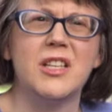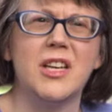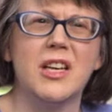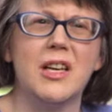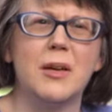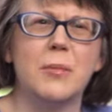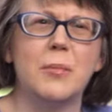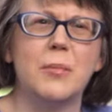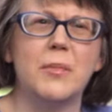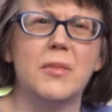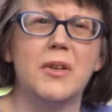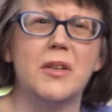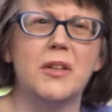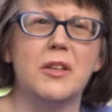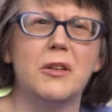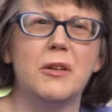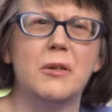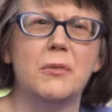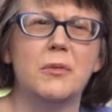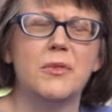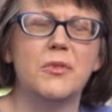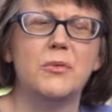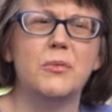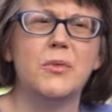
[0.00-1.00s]
time. You
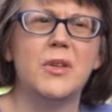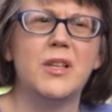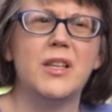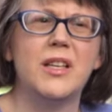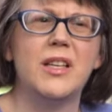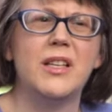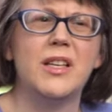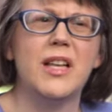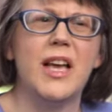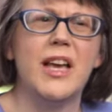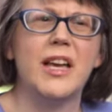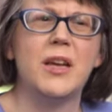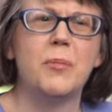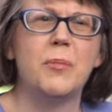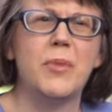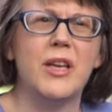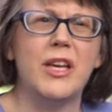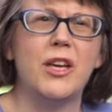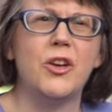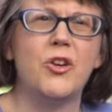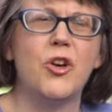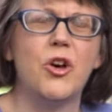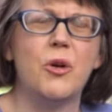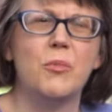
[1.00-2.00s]
know, it was really like
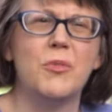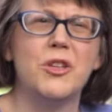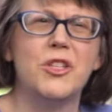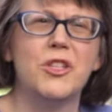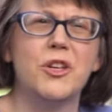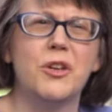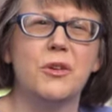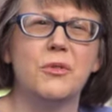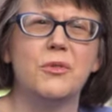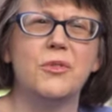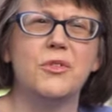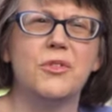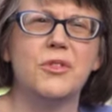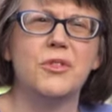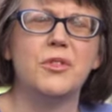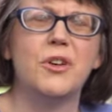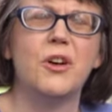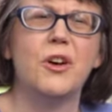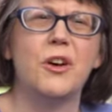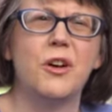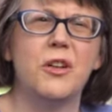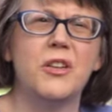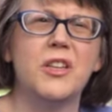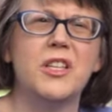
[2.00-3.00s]
being comatose
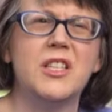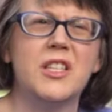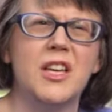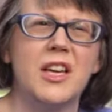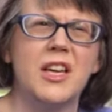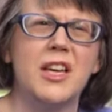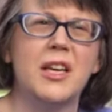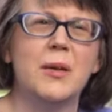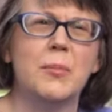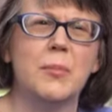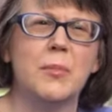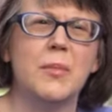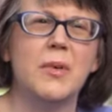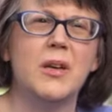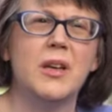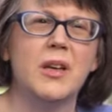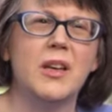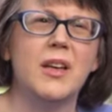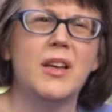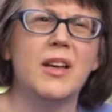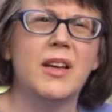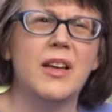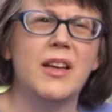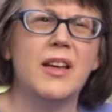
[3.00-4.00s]
all the time.
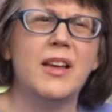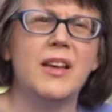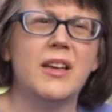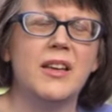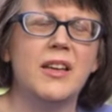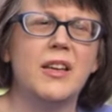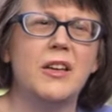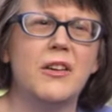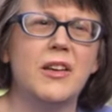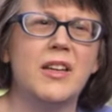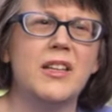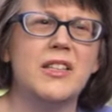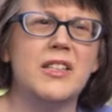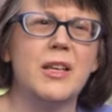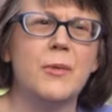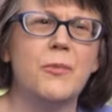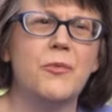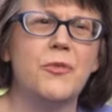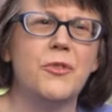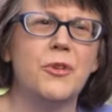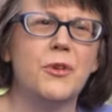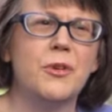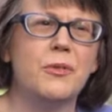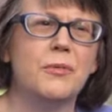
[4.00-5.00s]
Yeah,
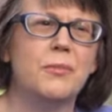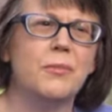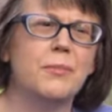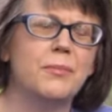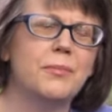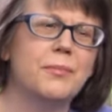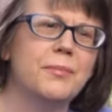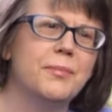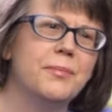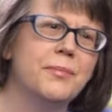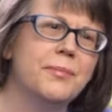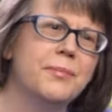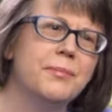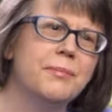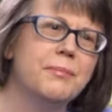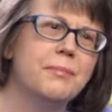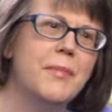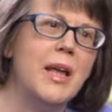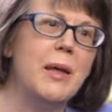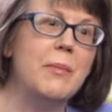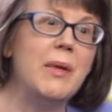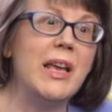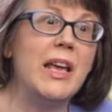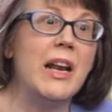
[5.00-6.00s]
except for
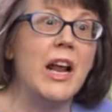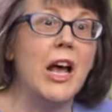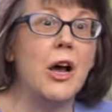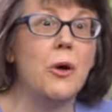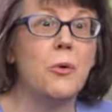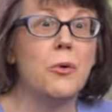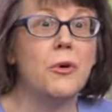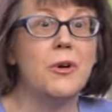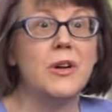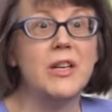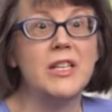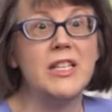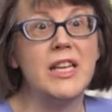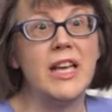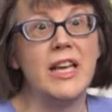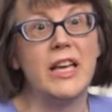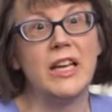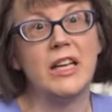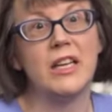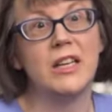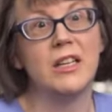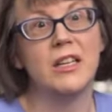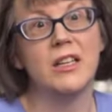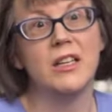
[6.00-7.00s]
maybe an hour a
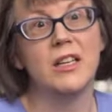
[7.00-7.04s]
day.